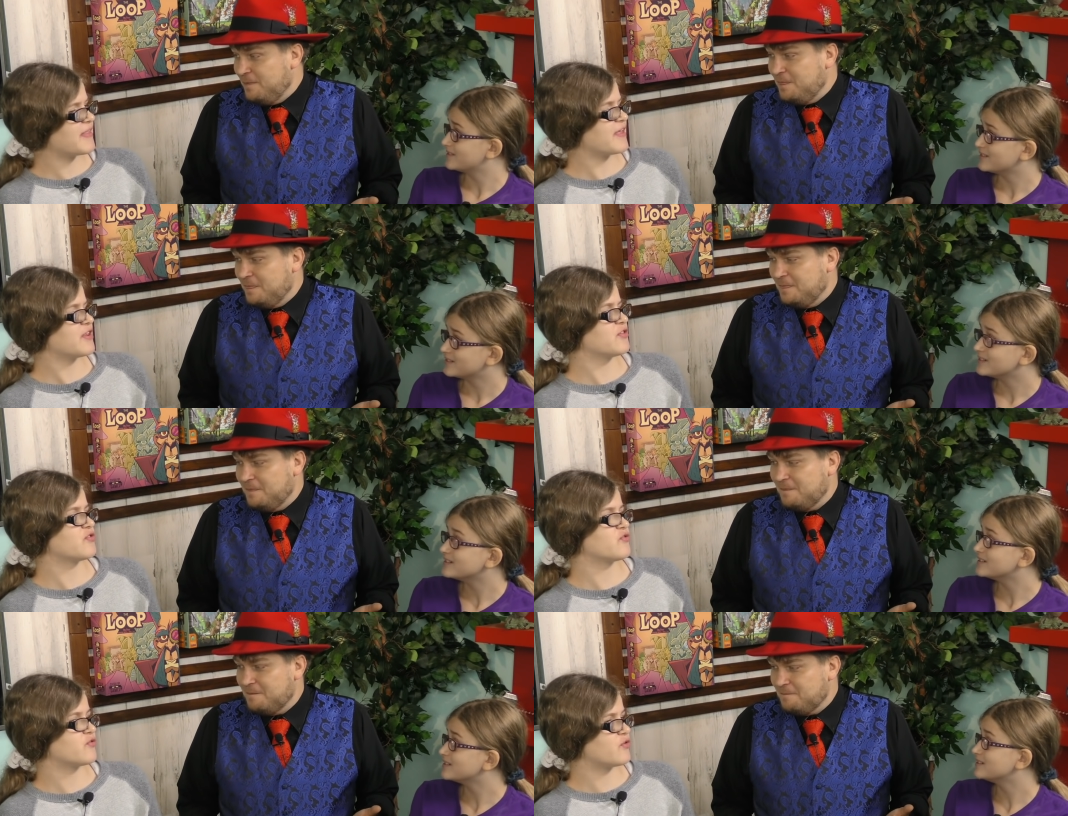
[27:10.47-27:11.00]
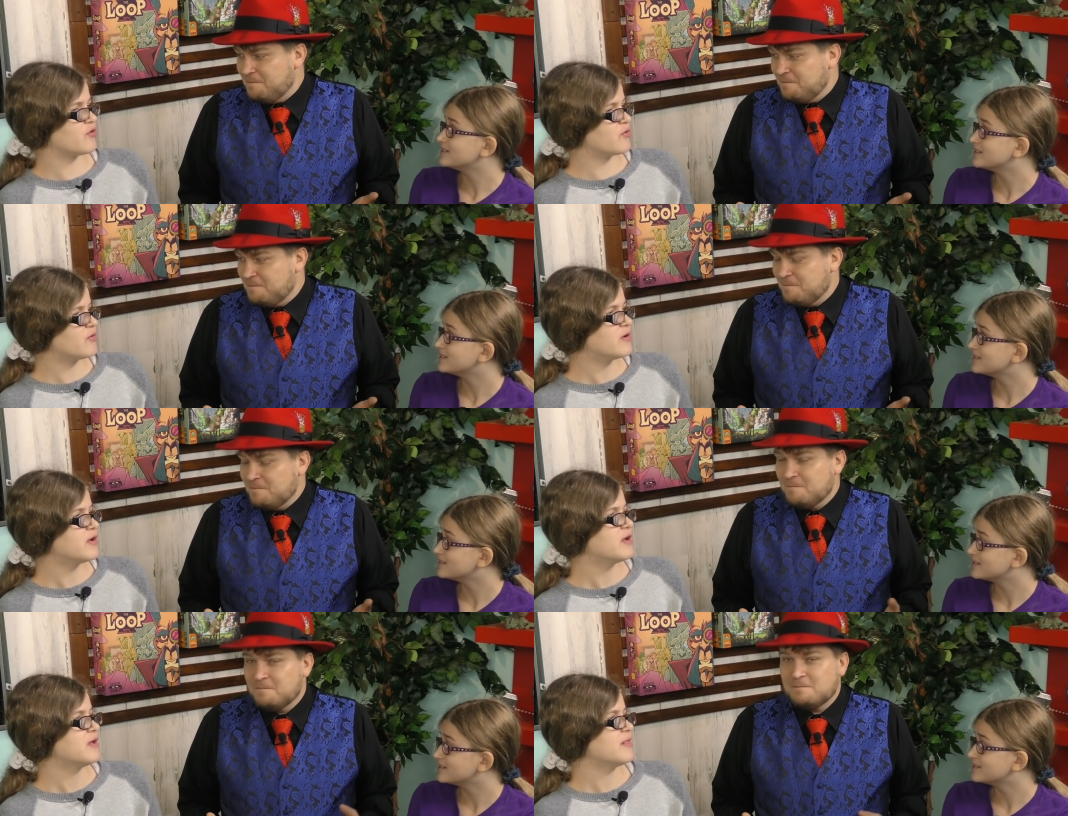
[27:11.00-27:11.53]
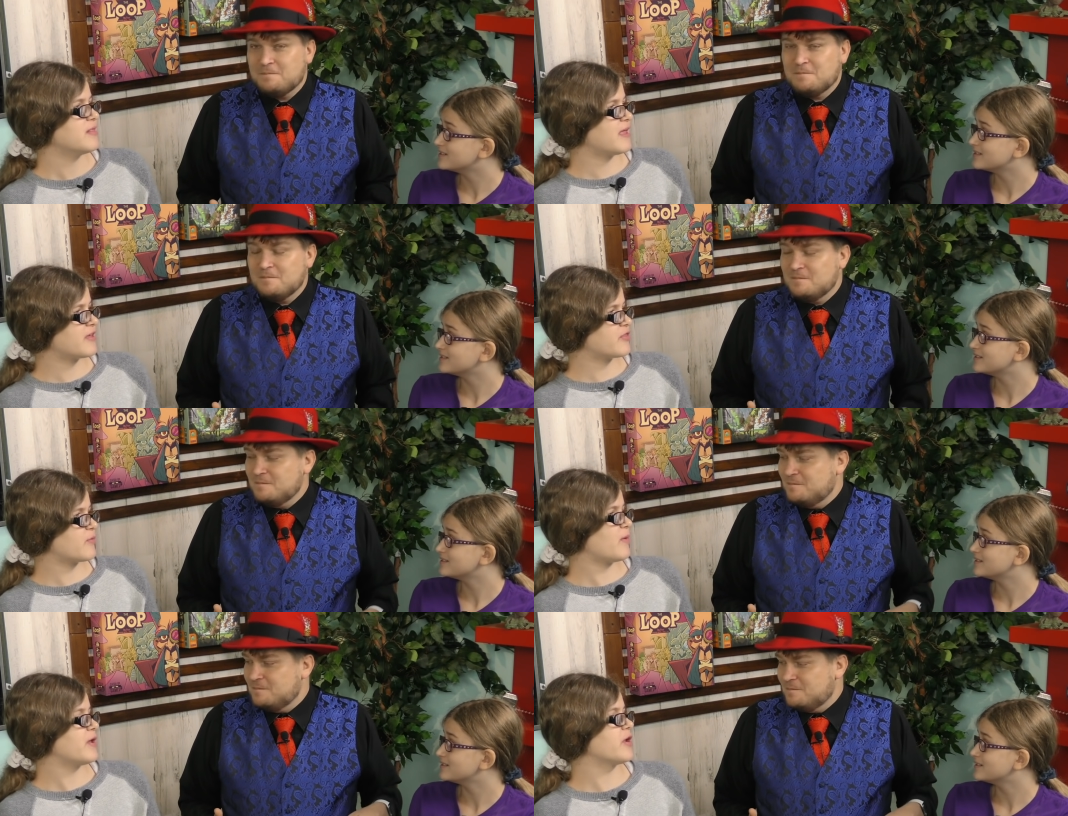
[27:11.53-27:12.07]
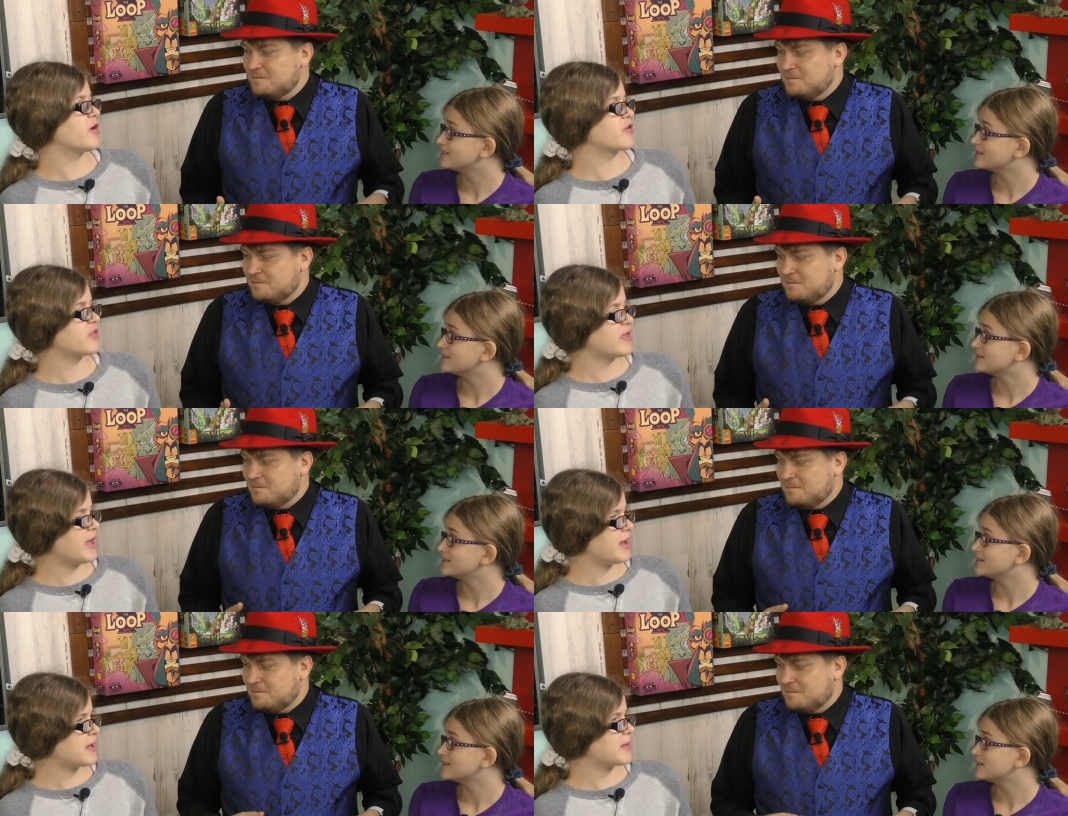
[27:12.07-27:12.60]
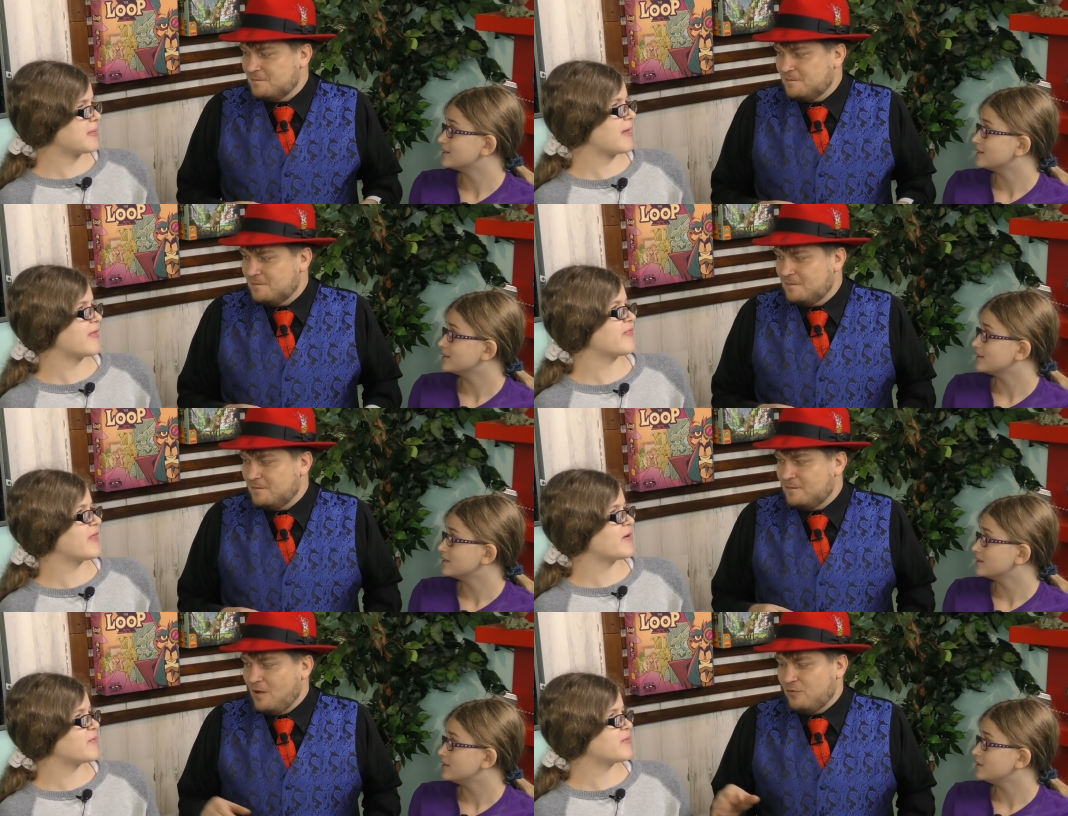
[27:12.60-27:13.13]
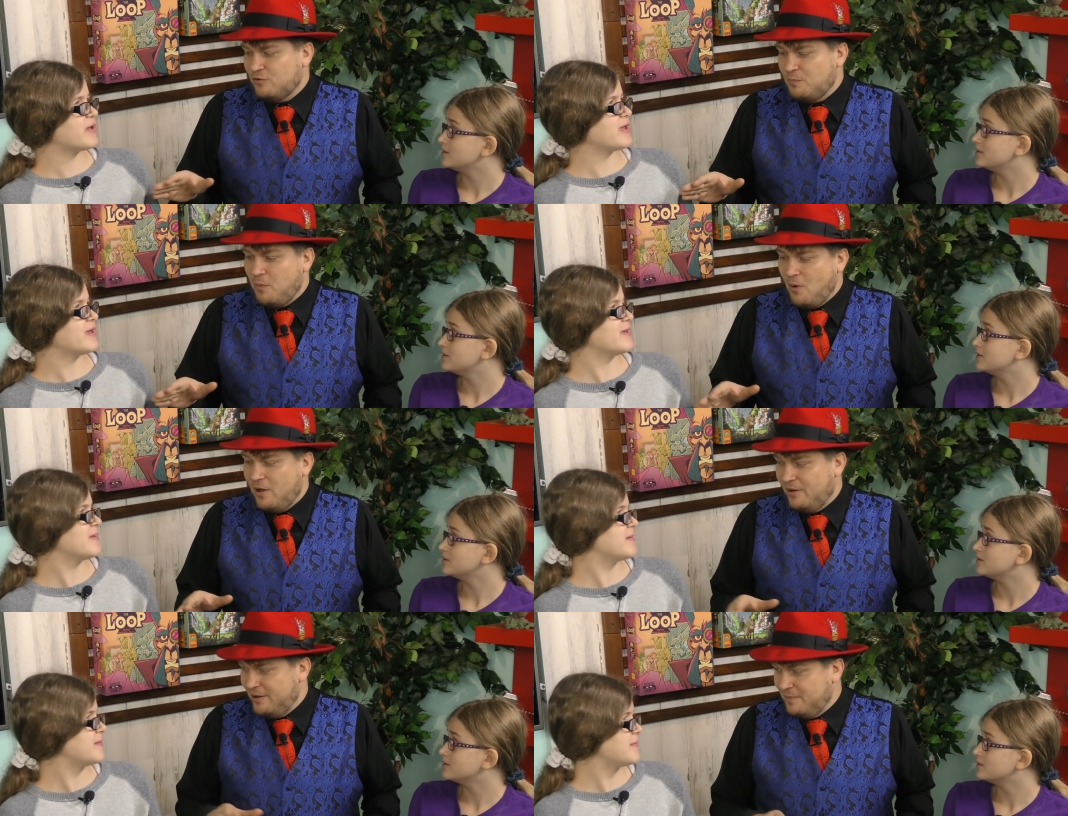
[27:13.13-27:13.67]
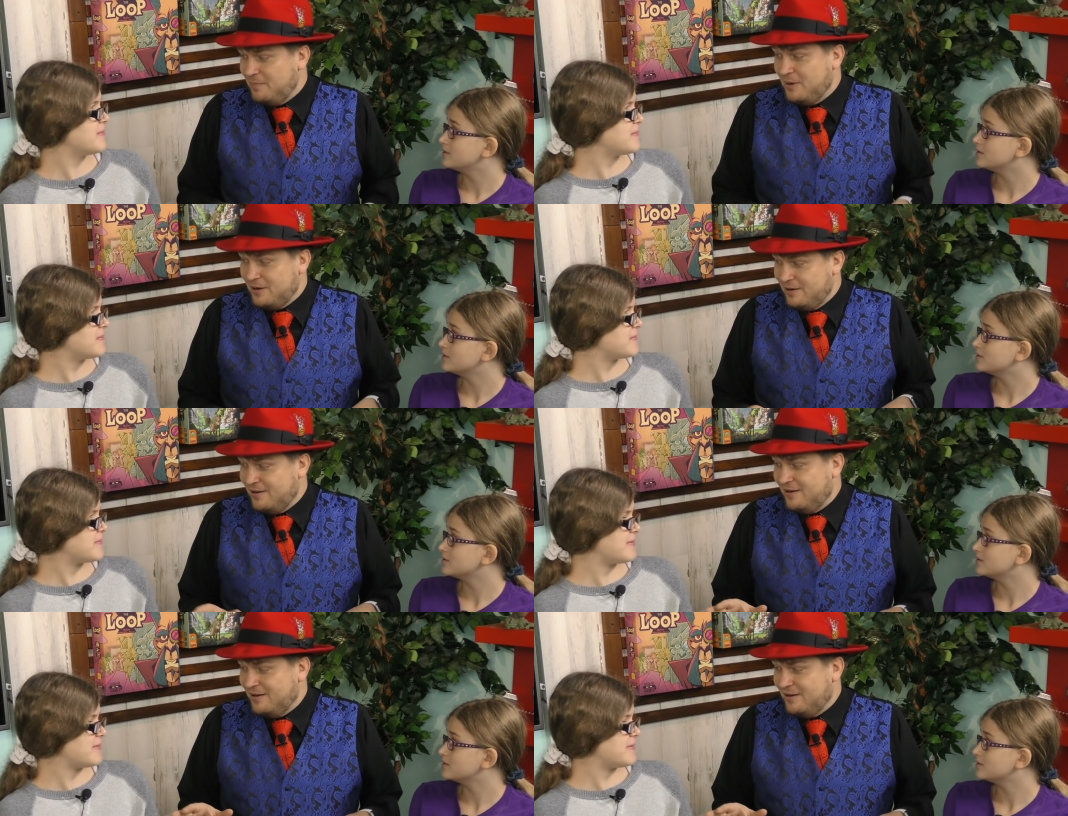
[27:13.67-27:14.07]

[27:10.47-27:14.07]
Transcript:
Speaker 1: that is true. Like the one arc thing, I'm glad that Don't we, spoil it, but.